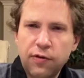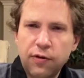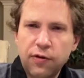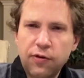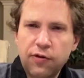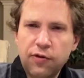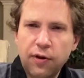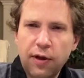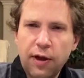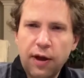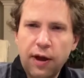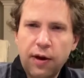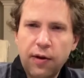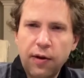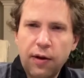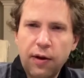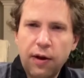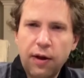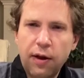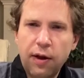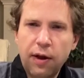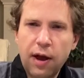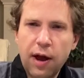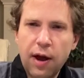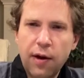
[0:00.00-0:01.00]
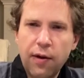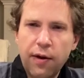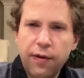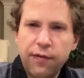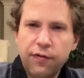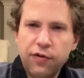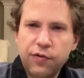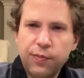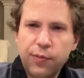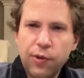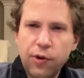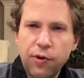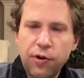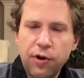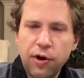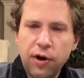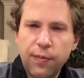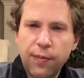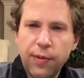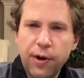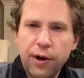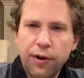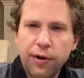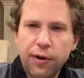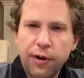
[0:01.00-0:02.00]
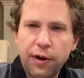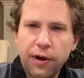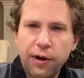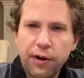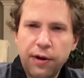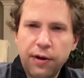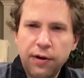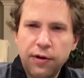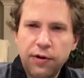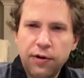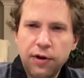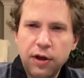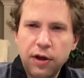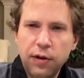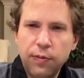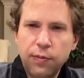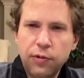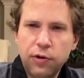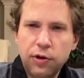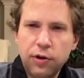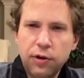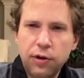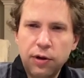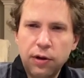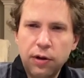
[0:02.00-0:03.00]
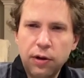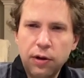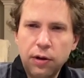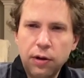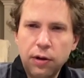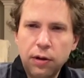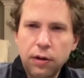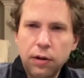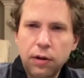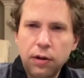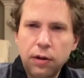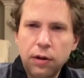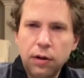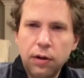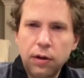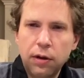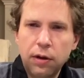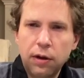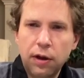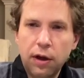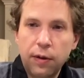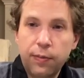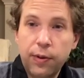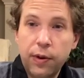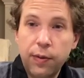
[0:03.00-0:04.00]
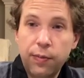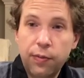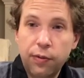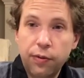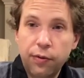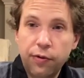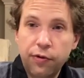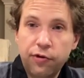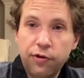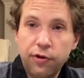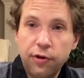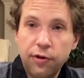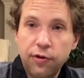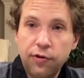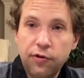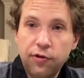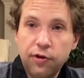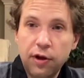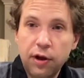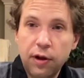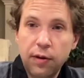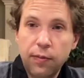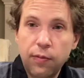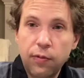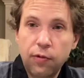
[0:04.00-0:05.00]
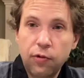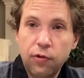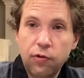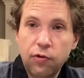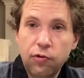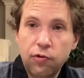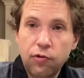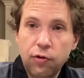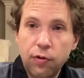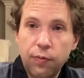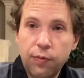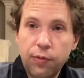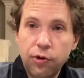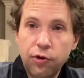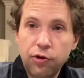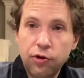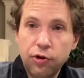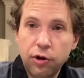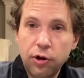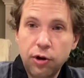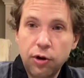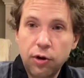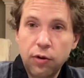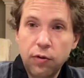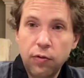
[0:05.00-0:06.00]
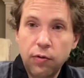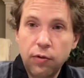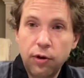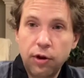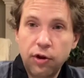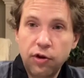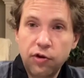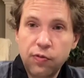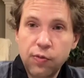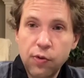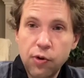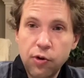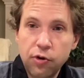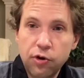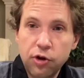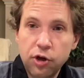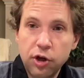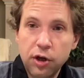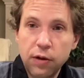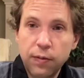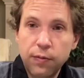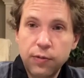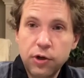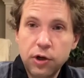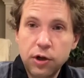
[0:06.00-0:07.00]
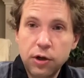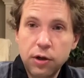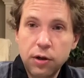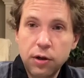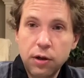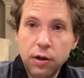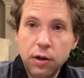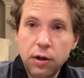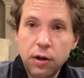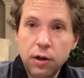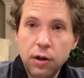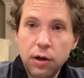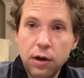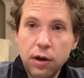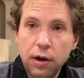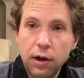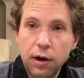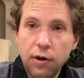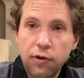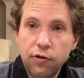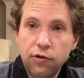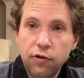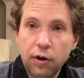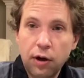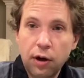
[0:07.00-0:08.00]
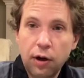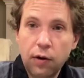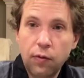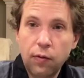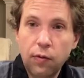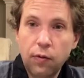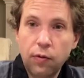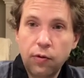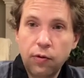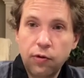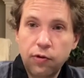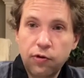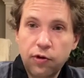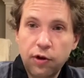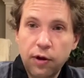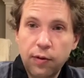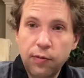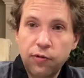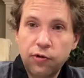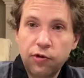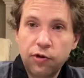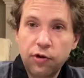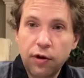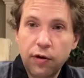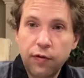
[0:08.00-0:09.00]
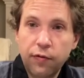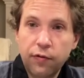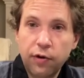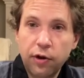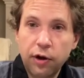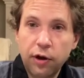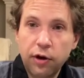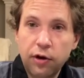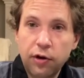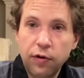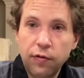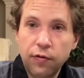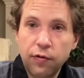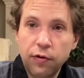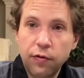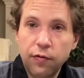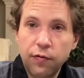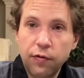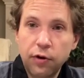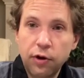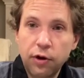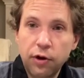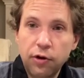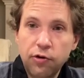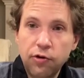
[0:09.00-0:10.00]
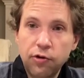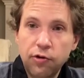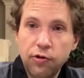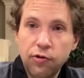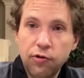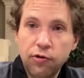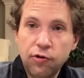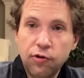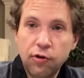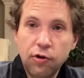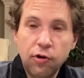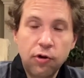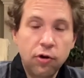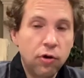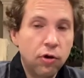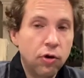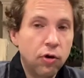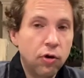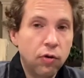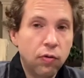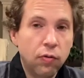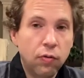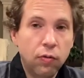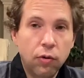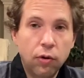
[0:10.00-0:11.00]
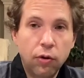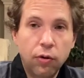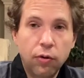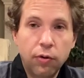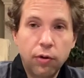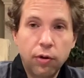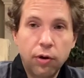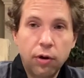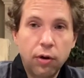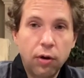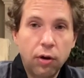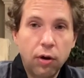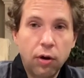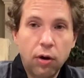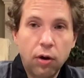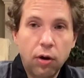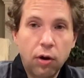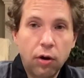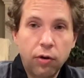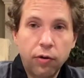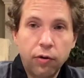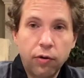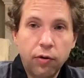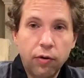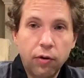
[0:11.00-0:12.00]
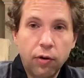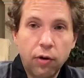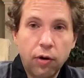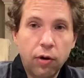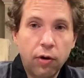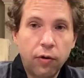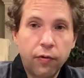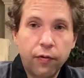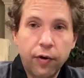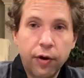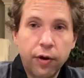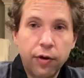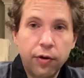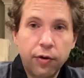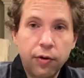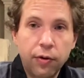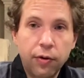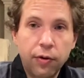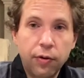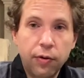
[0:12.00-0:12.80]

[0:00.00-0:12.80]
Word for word: It's like uh, how I've spoken about like DMT, like people see the same trippy shit when they smoke DMT and it's like the same stuff like different religions will all all around